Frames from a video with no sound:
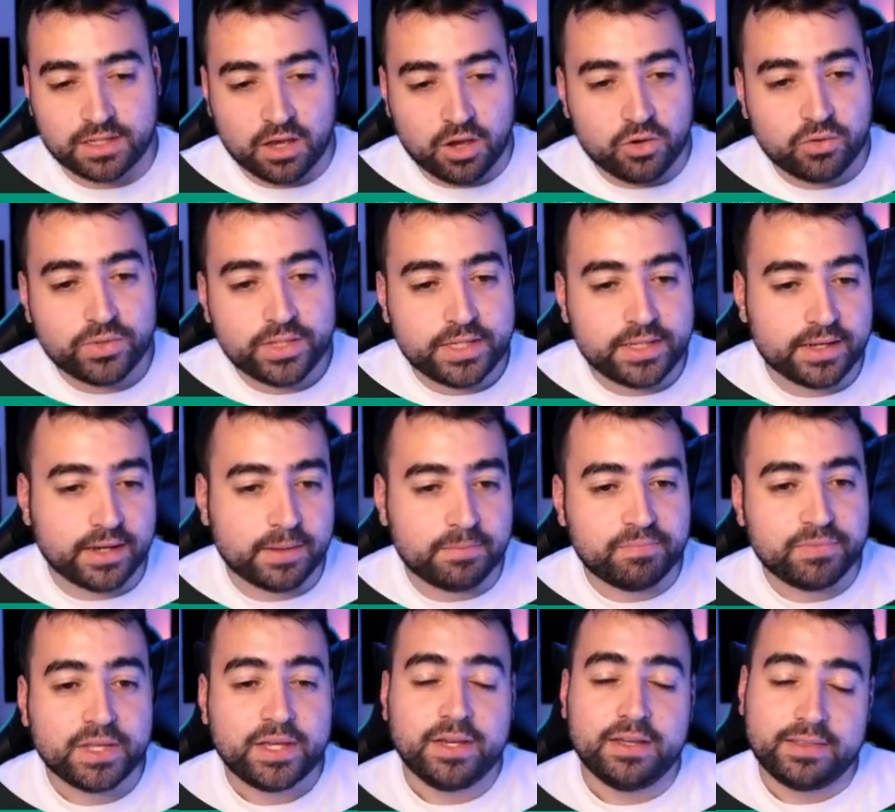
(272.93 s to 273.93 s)
Code here,
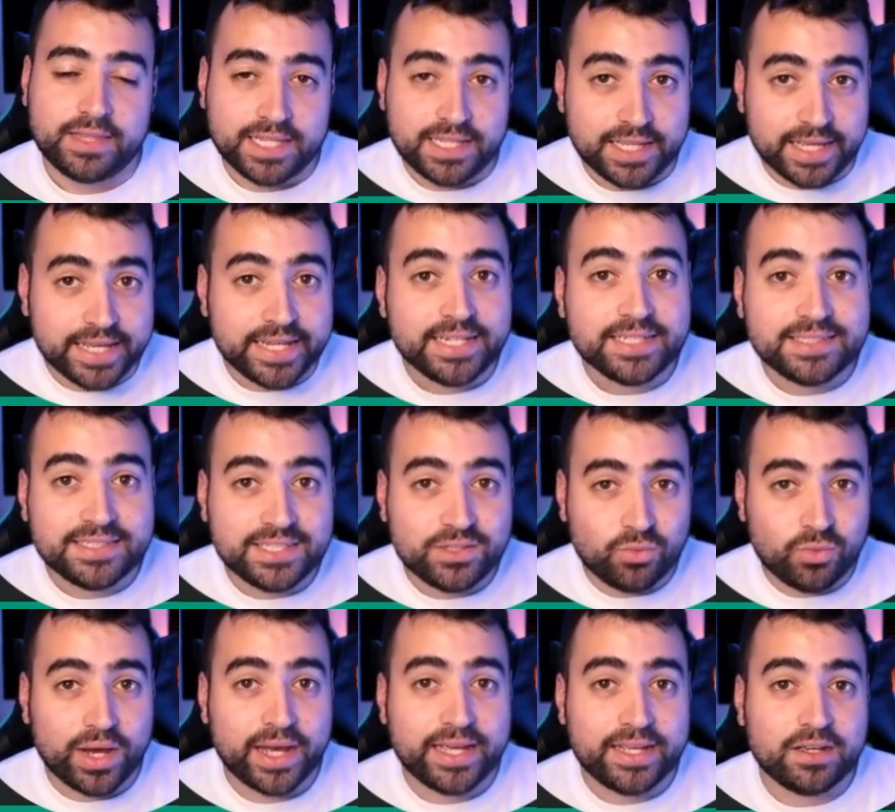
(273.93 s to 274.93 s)
the easy
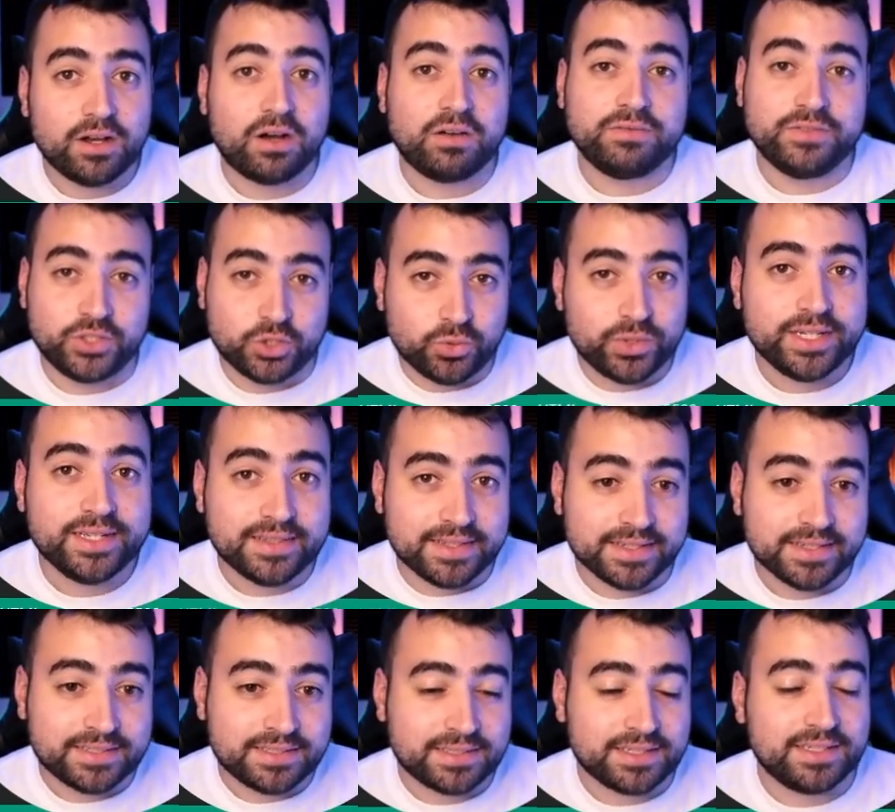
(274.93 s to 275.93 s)
way of doing
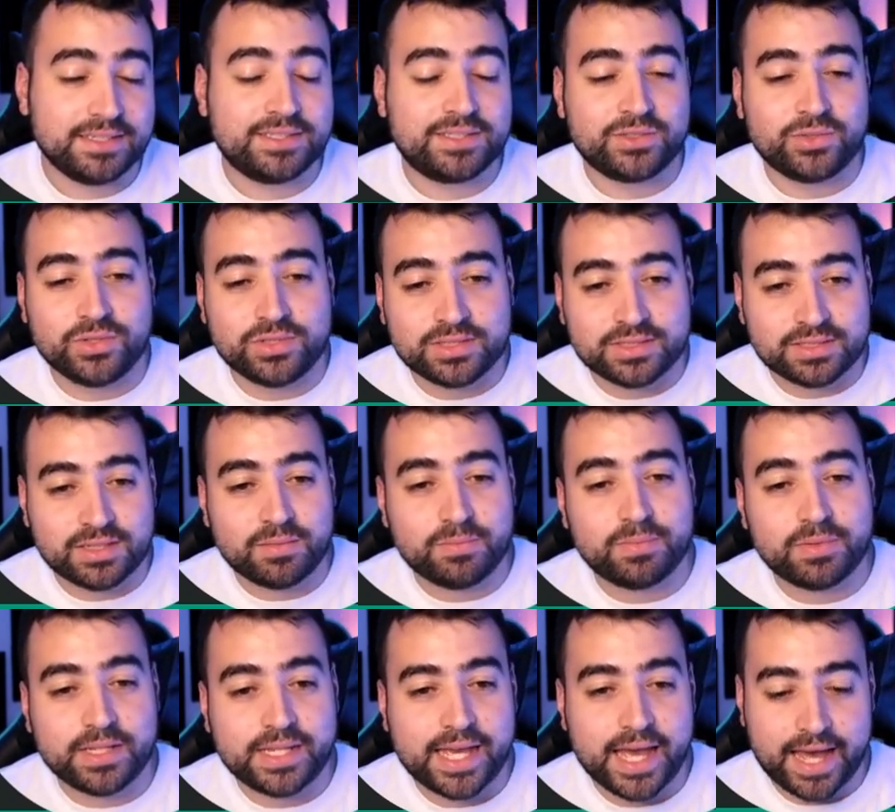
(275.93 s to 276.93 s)
this is to
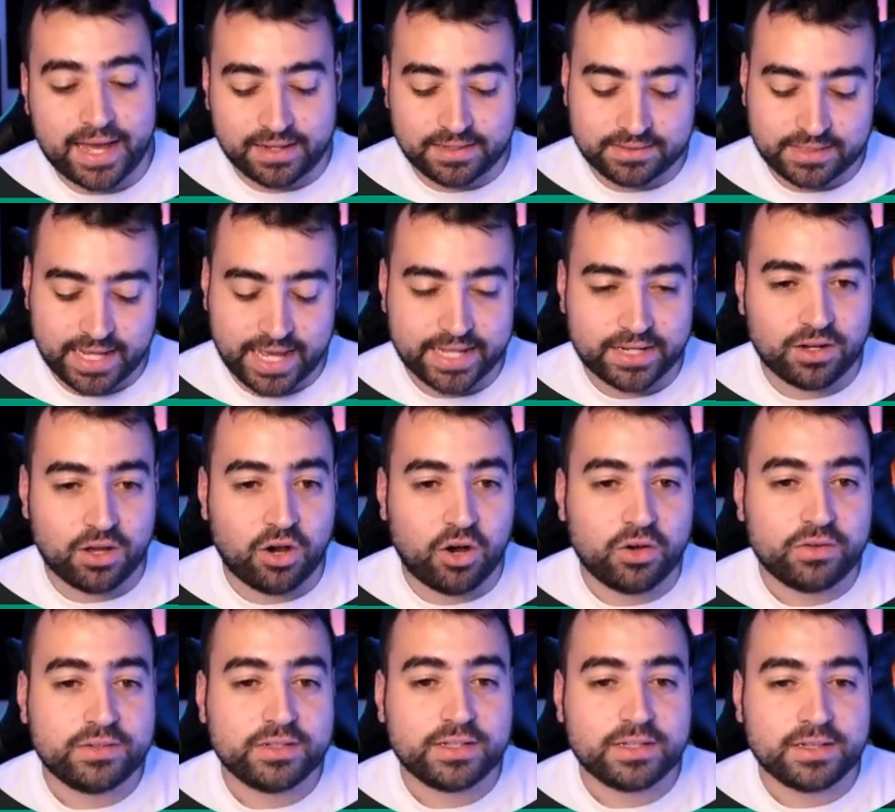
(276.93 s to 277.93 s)
simply add an
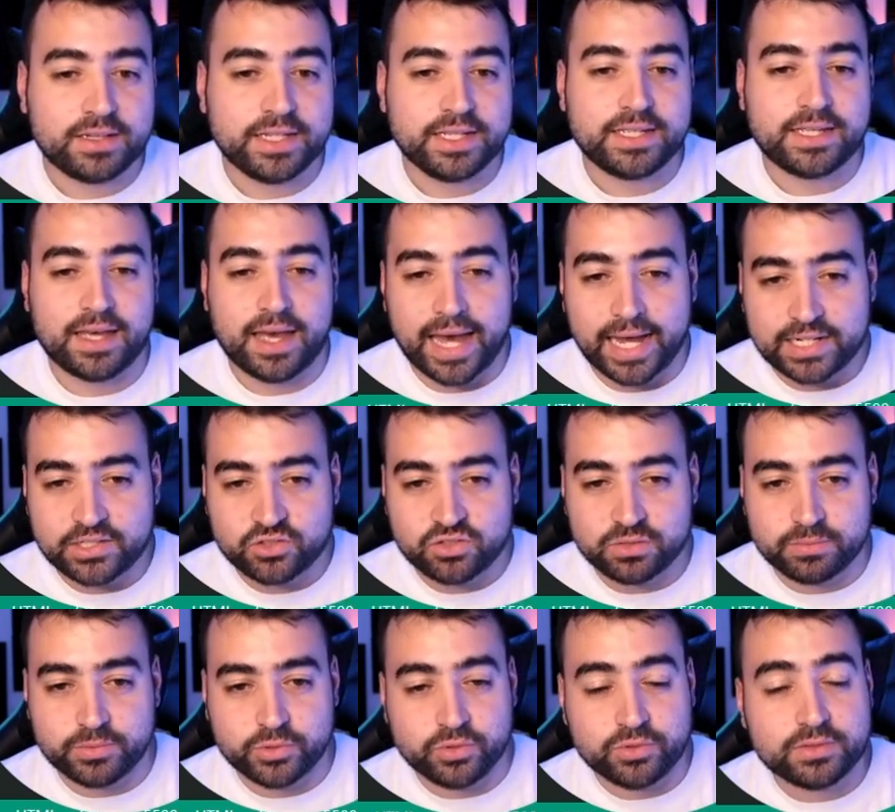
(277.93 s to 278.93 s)
on-click
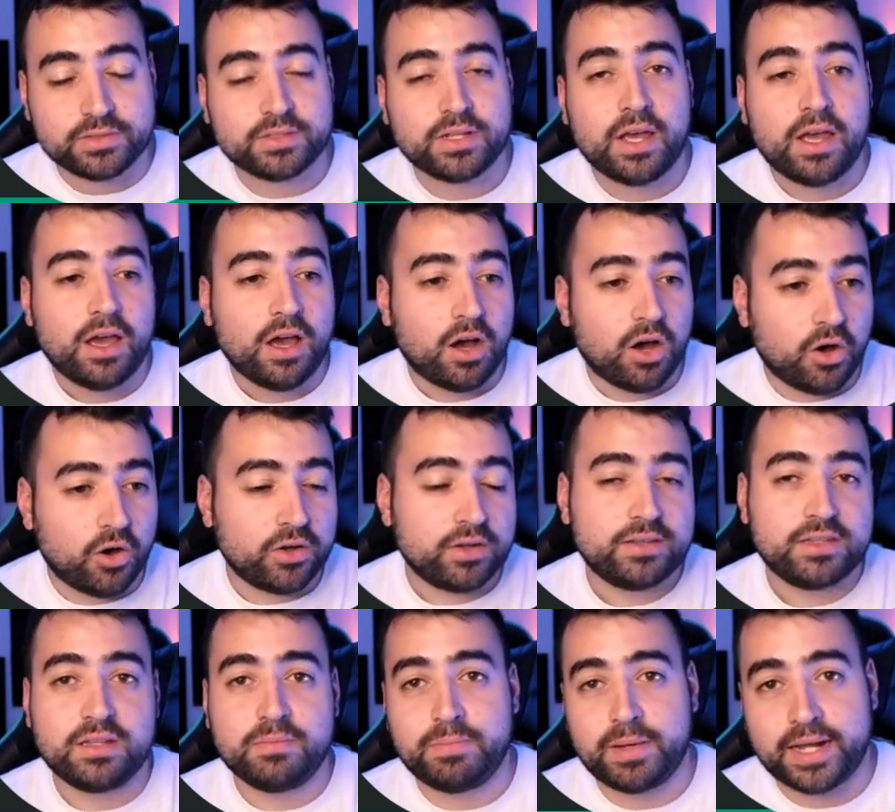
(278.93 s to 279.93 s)
attribute
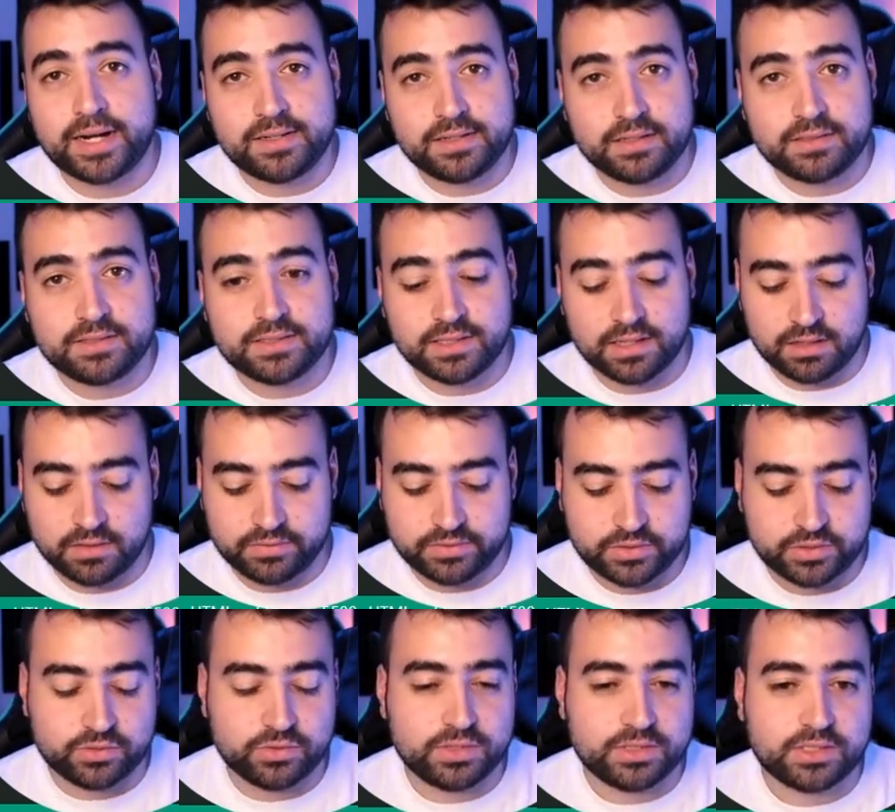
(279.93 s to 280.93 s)
on the button itself
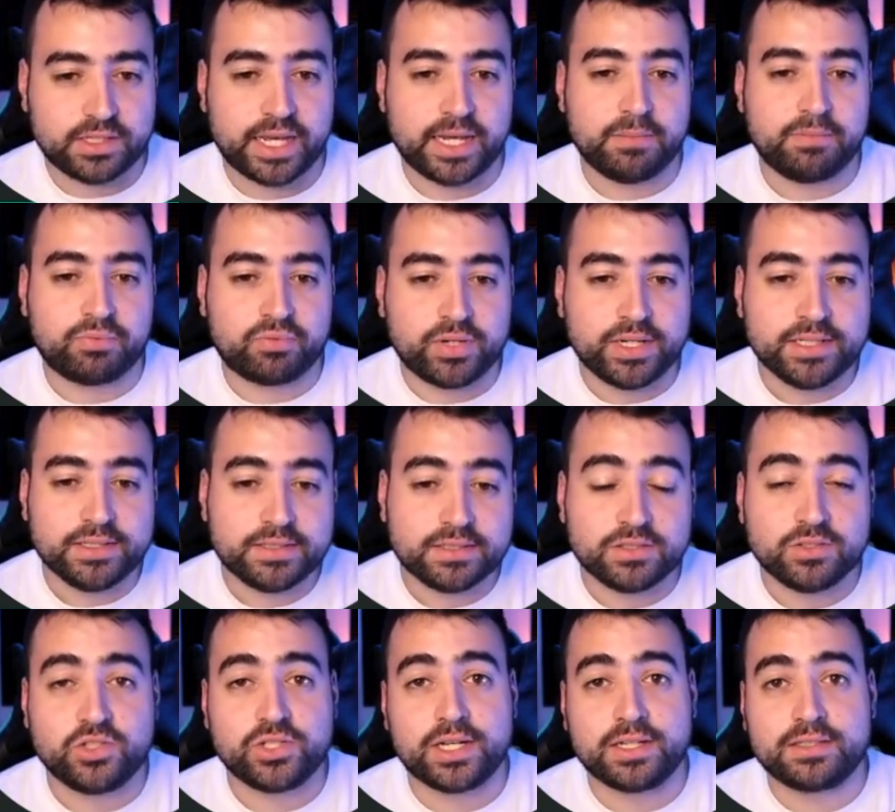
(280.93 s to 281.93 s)
to say print
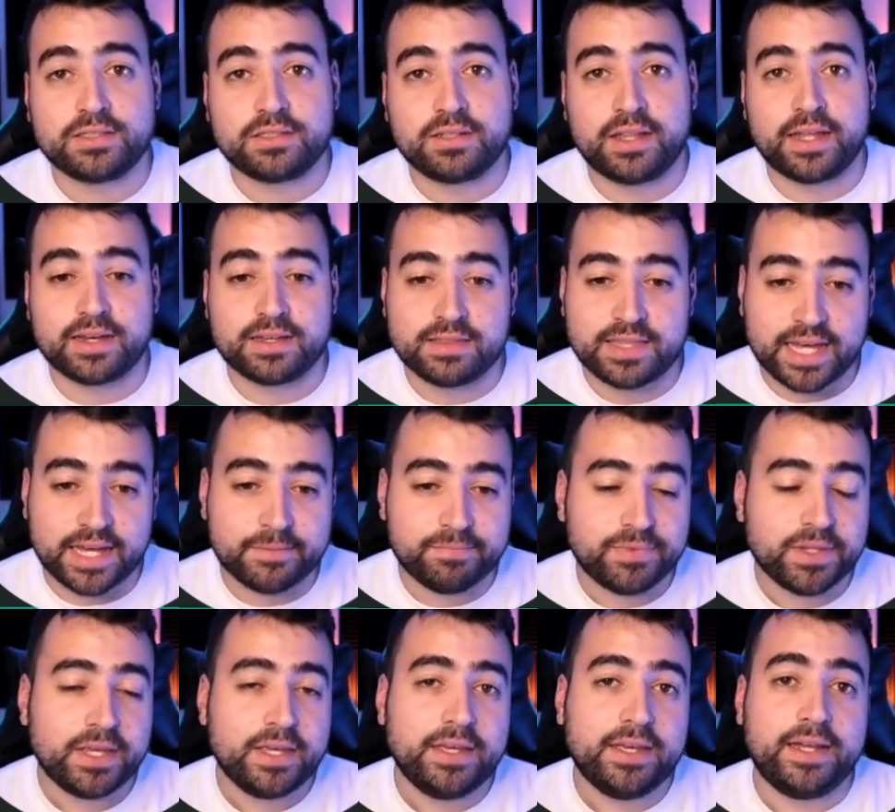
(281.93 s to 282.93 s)
just like that,